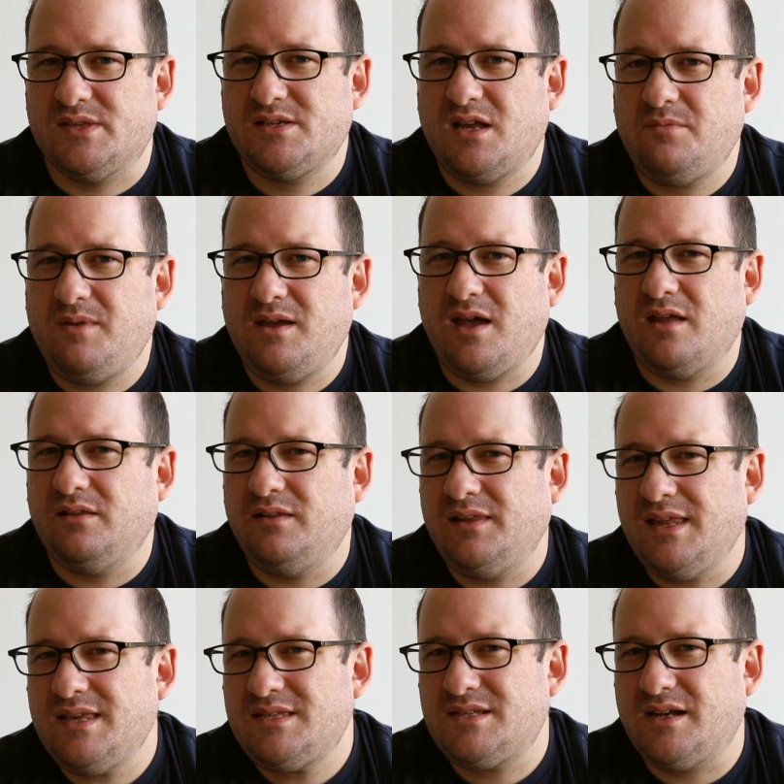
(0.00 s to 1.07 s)
it's going to be at
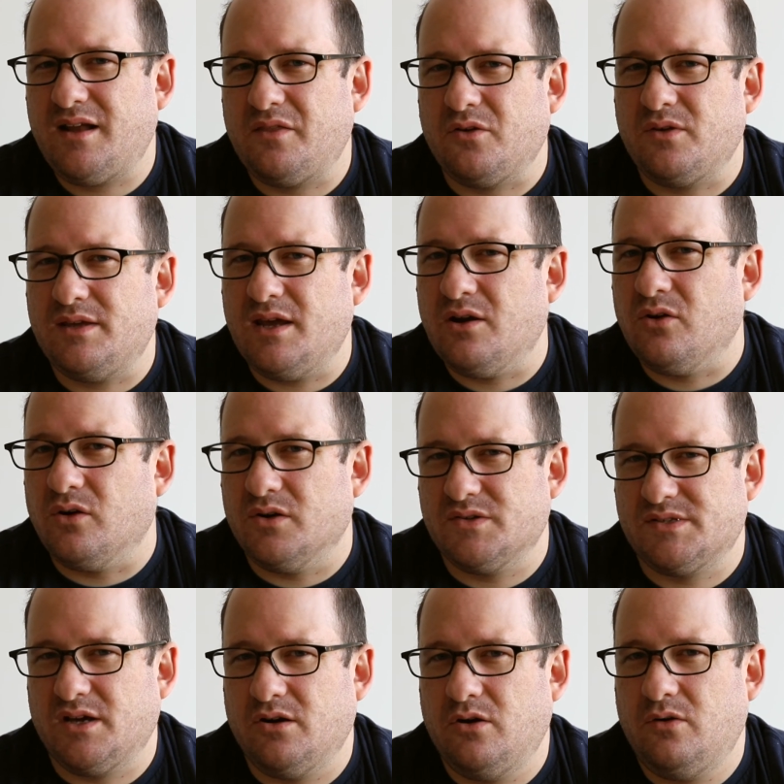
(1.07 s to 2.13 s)
least another year or
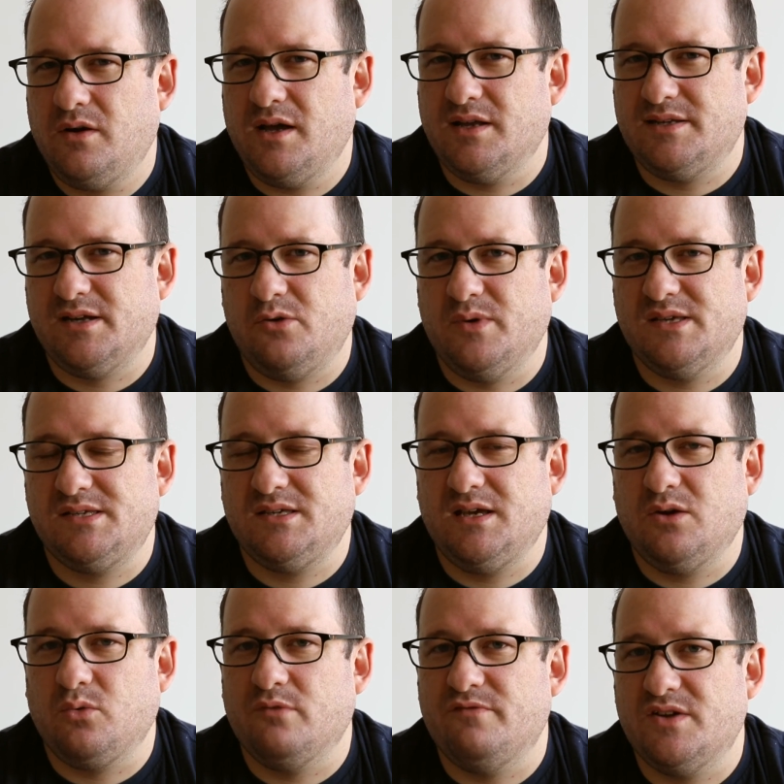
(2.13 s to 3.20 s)
so until we see
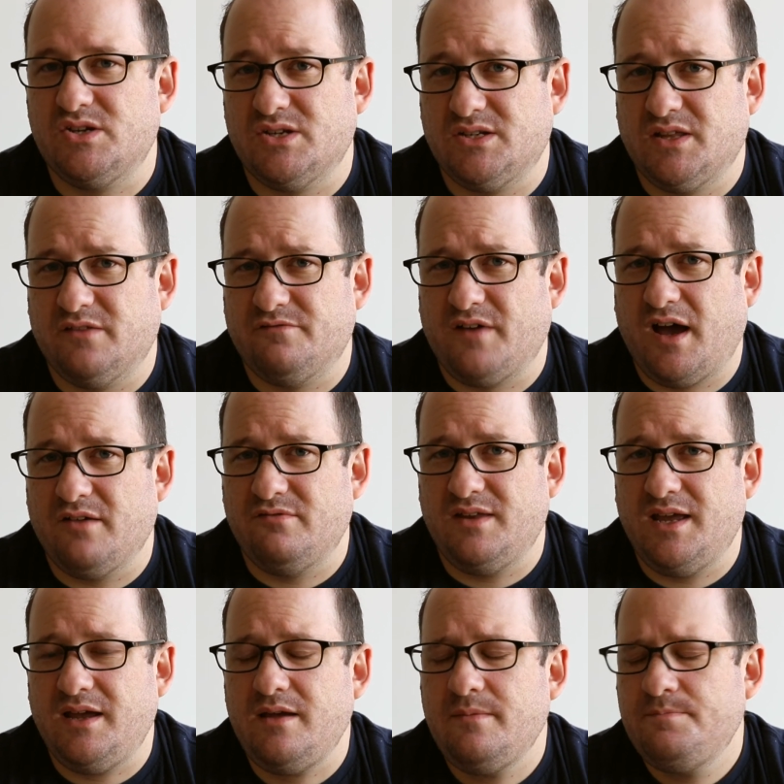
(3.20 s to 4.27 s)
a revision to the
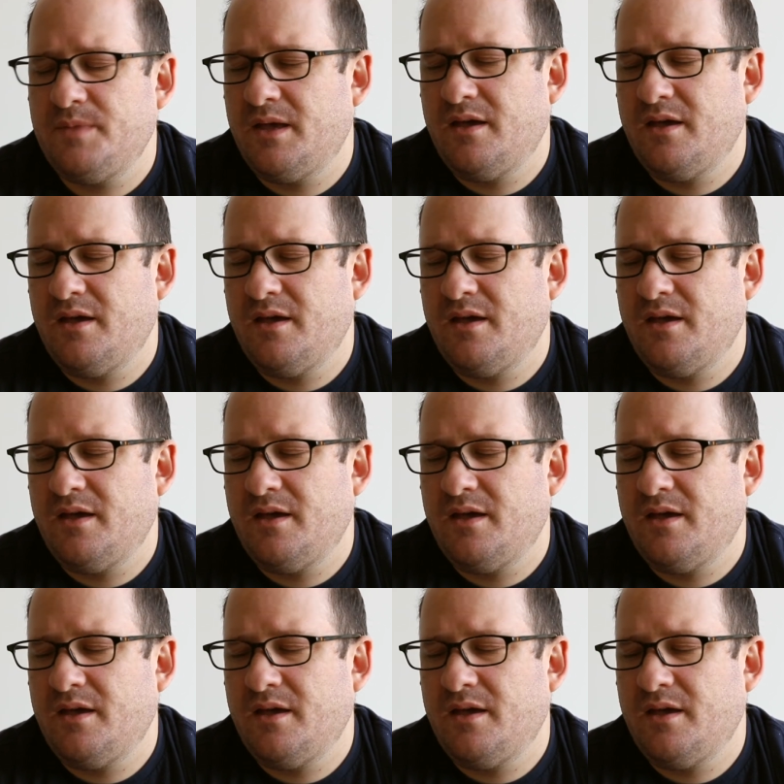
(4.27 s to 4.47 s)
5D.